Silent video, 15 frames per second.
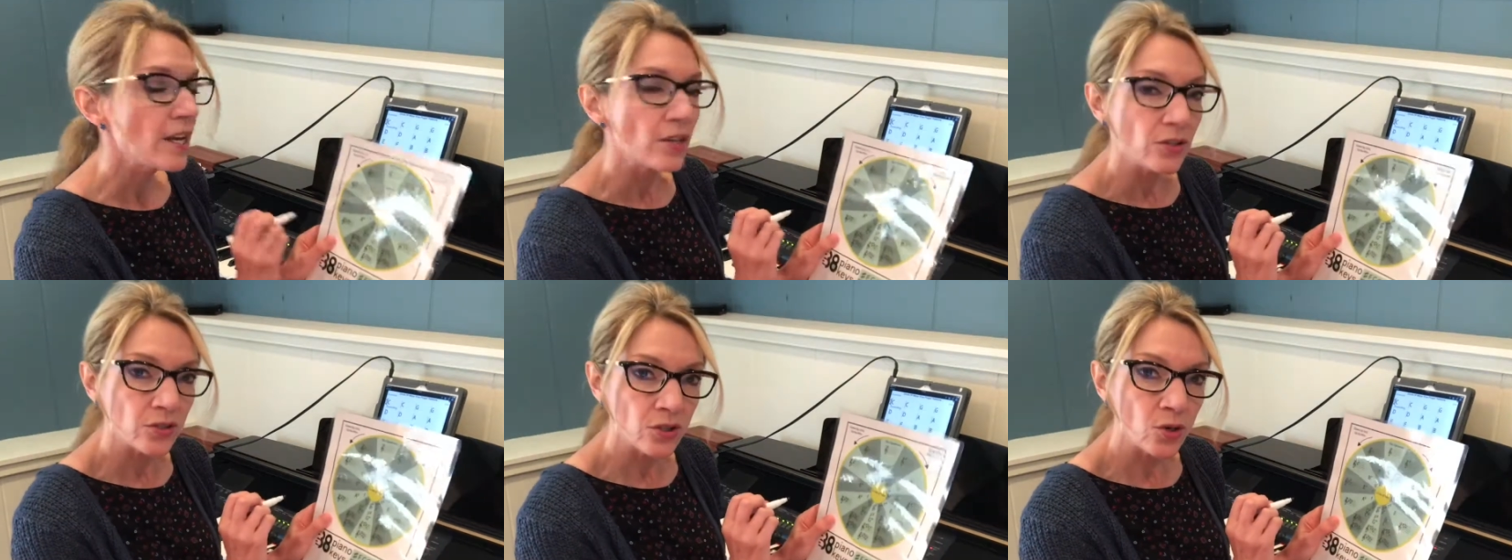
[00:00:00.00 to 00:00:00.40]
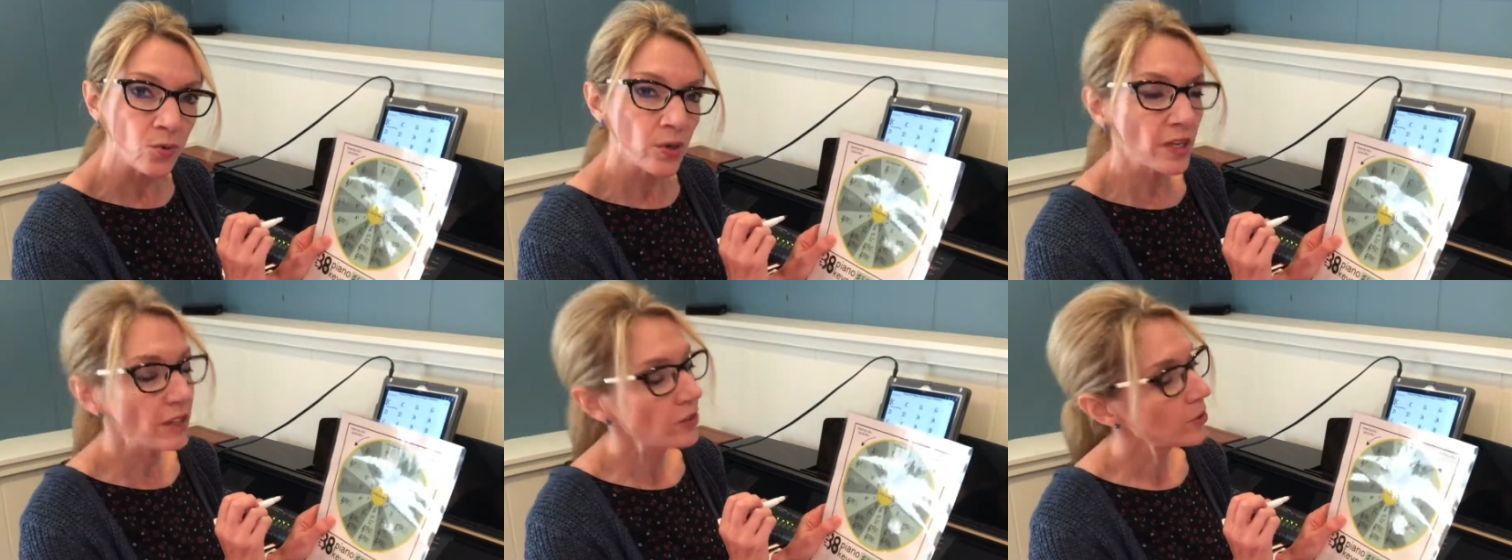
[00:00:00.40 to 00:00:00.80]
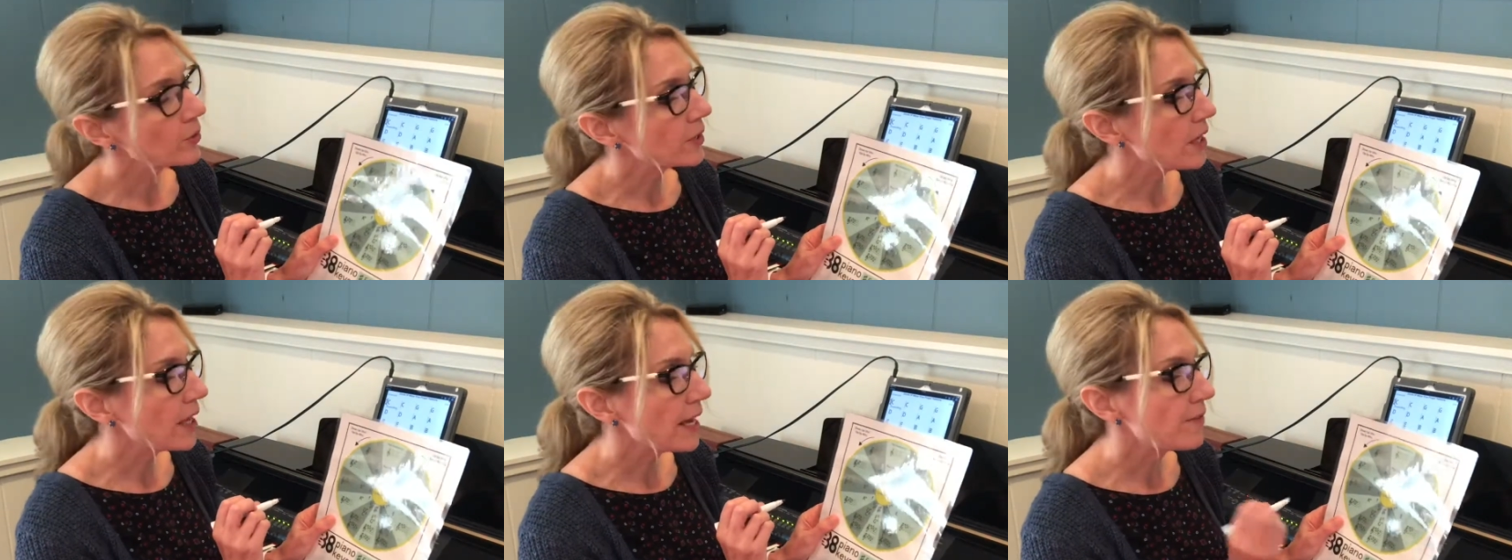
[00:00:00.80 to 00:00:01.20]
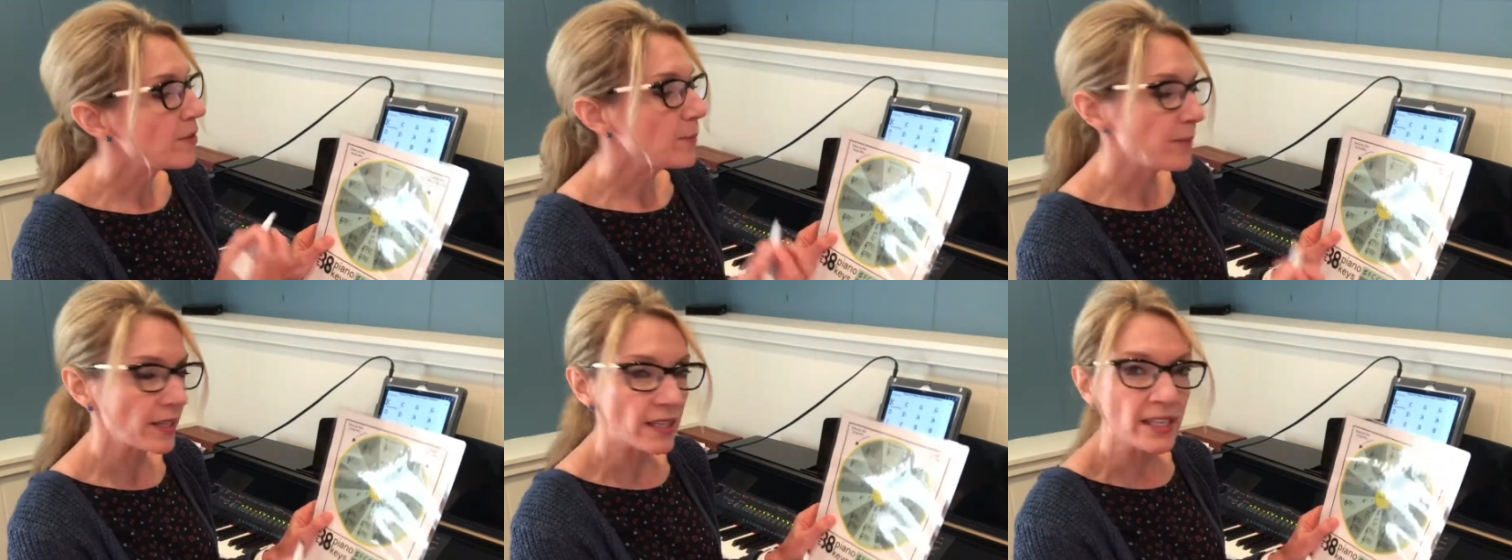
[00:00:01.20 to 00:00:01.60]
So what I'll do is I'll have
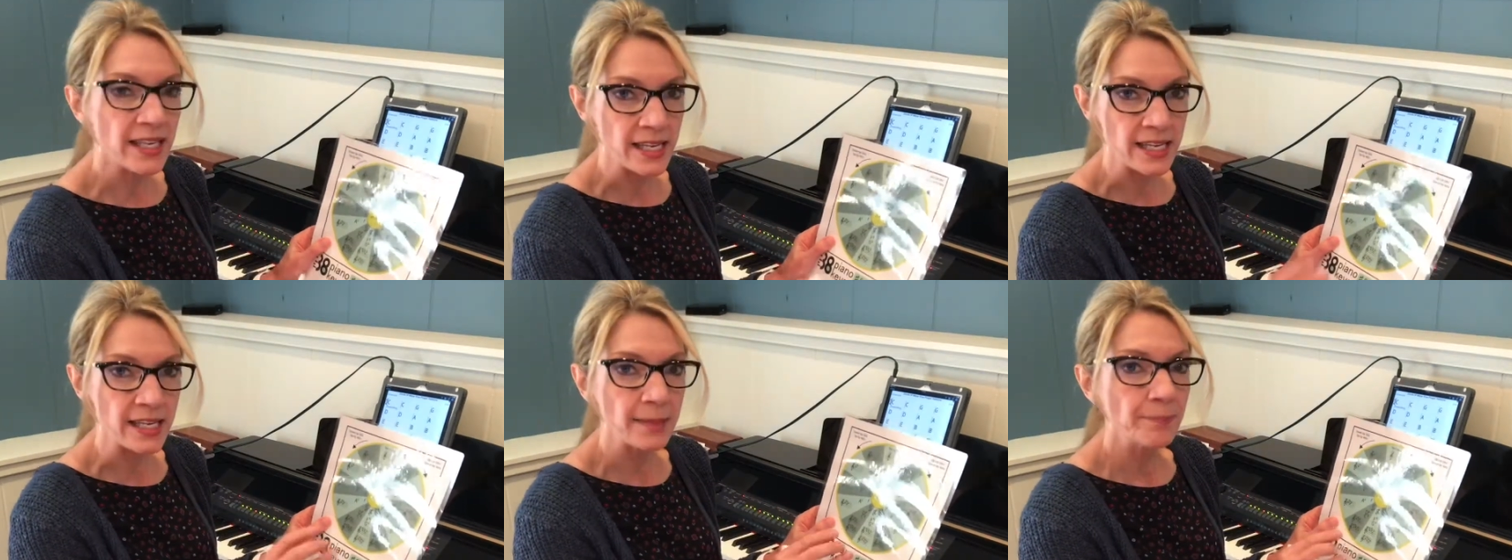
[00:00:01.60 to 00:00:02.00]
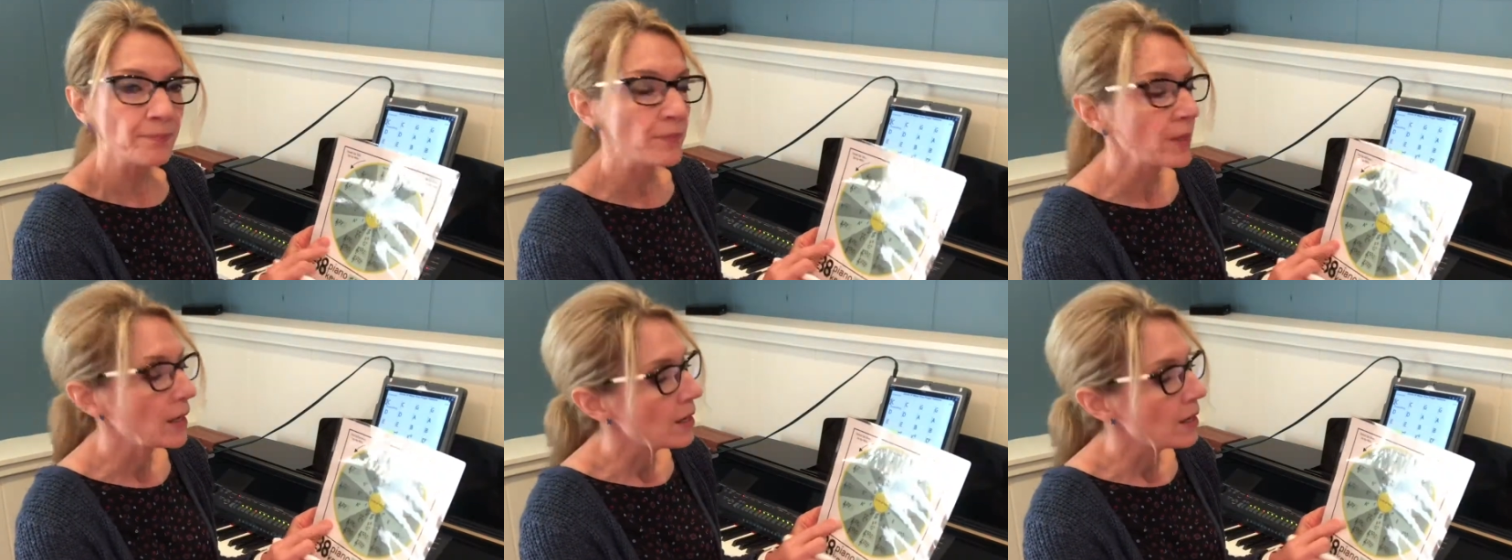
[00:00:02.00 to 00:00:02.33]
them pick a key